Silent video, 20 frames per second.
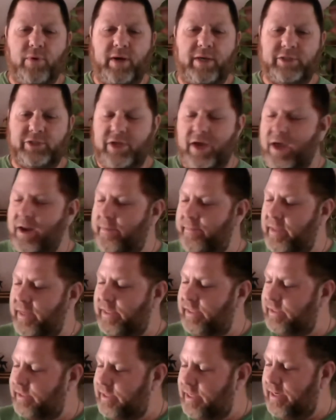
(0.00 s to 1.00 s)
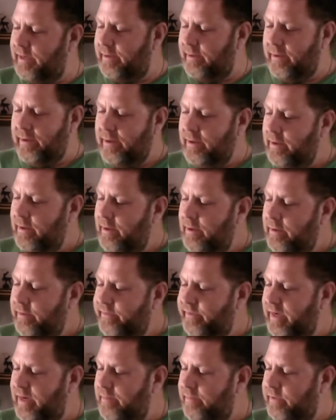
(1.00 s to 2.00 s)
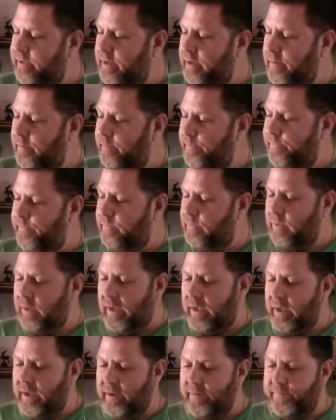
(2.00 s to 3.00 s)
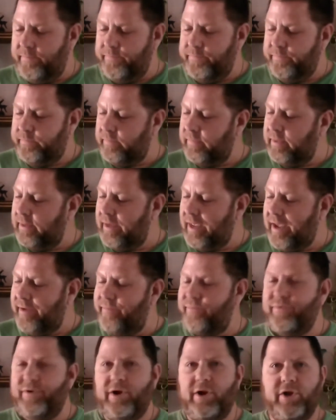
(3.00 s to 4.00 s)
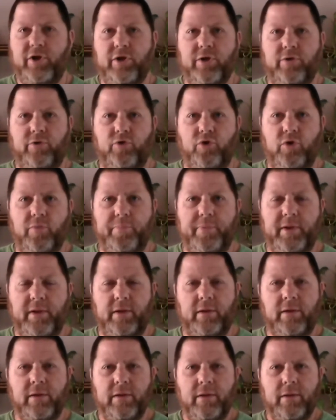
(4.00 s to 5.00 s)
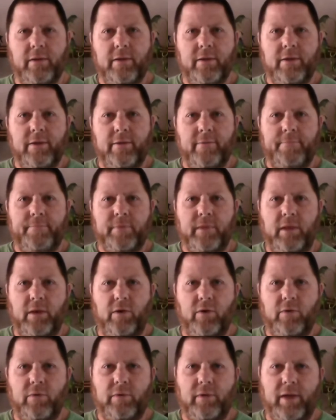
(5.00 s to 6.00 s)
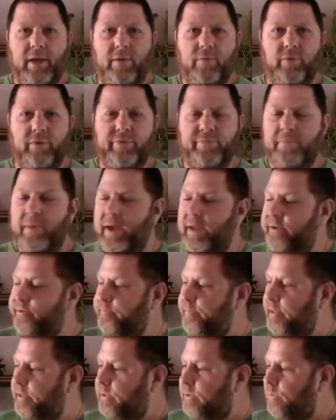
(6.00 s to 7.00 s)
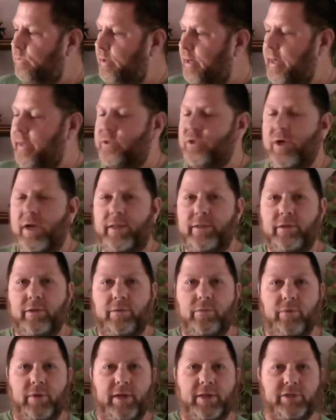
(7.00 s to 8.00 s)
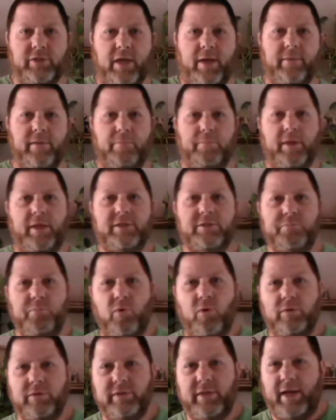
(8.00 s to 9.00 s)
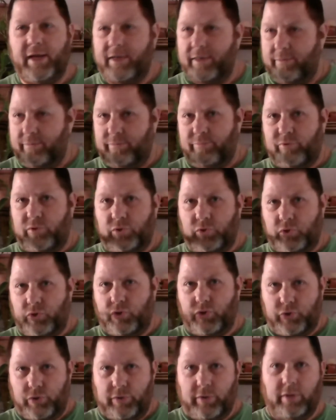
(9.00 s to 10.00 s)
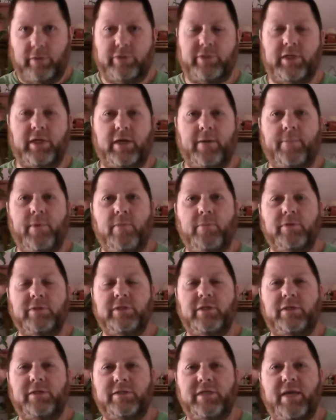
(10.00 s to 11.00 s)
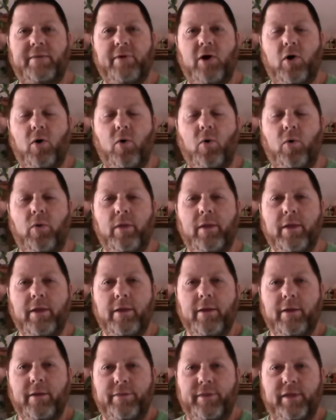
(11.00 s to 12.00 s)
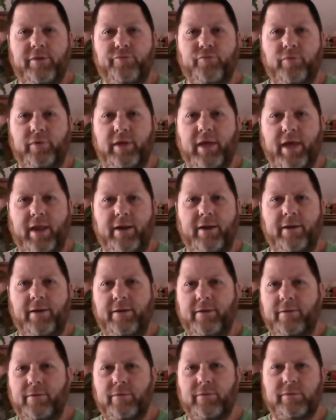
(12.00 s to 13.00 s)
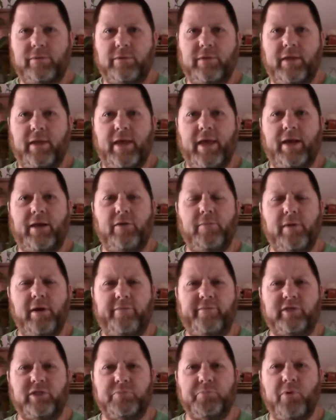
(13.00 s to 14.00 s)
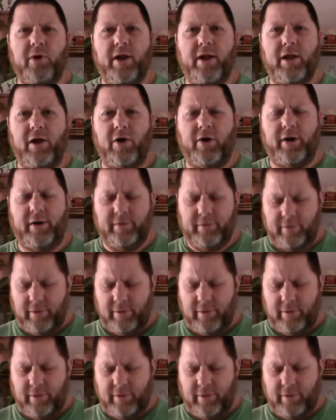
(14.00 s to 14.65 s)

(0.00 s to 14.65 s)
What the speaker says: I shot them. They just didn't seem to have a very good grouping. You know, with my, especially when I shot the Bloodsports and I could, you know, stick them almost in the same hole. This one kind of had a little bit of a spray on it.